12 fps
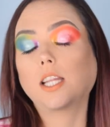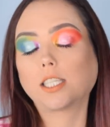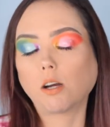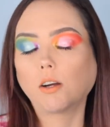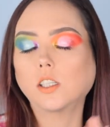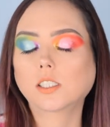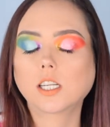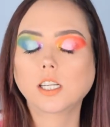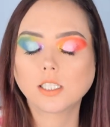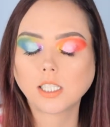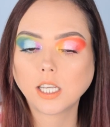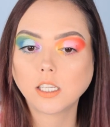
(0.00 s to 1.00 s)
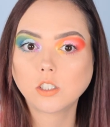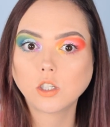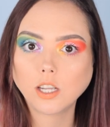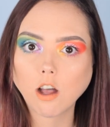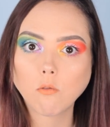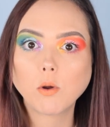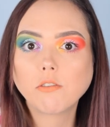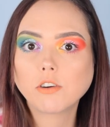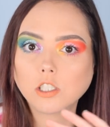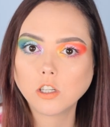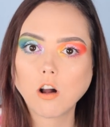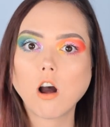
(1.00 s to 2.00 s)
That's how I looked at it. It's like it took out
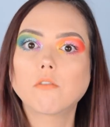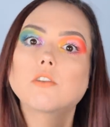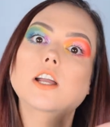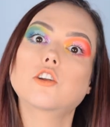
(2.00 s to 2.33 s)
whatever it took off,